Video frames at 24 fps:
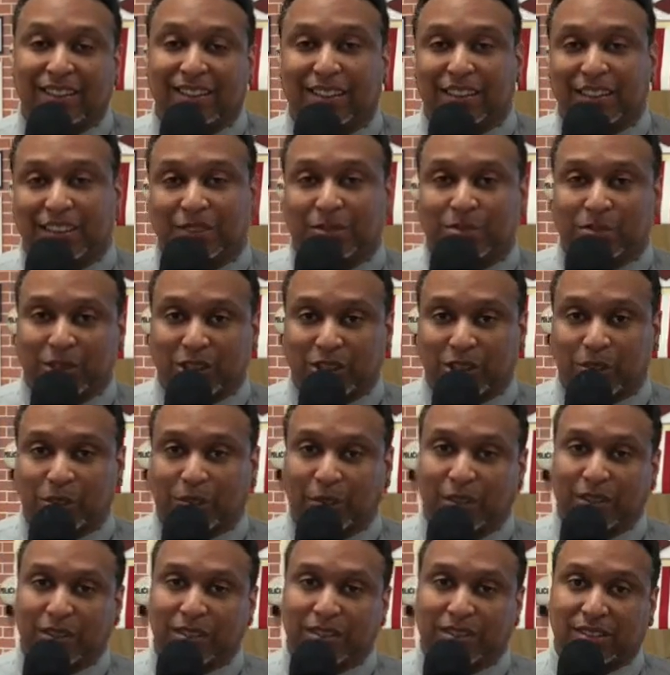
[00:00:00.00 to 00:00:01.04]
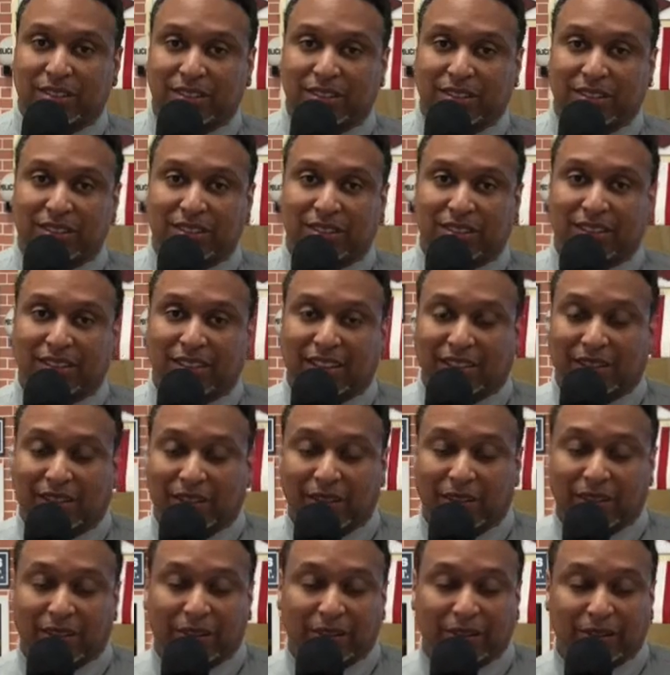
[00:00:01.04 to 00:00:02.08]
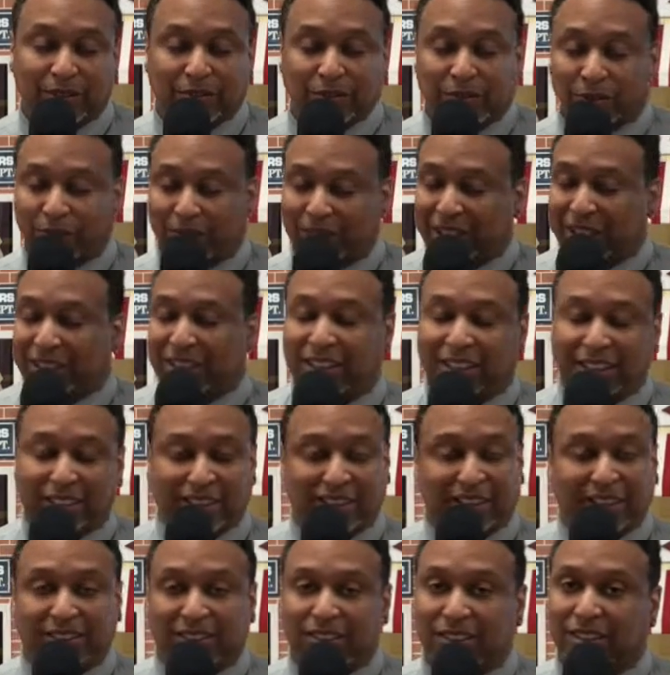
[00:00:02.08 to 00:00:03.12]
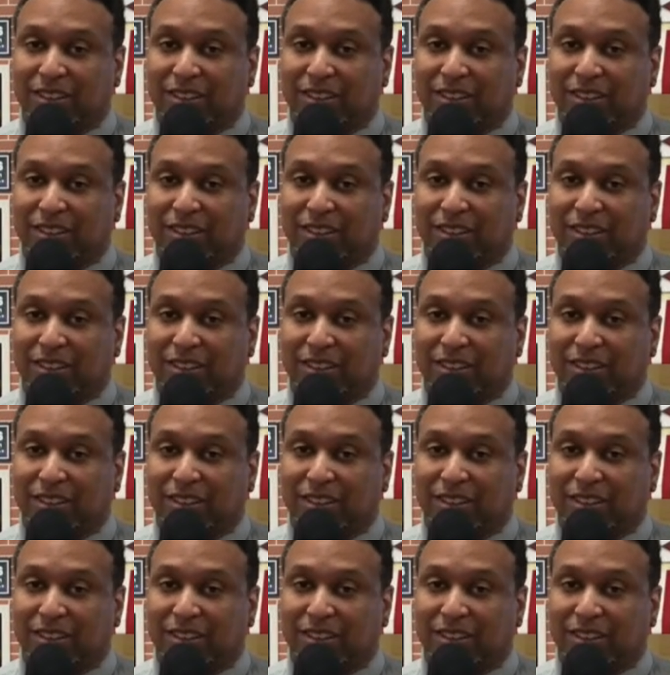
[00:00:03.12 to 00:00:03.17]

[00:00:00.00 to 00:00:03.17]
customer experiences are from end to end.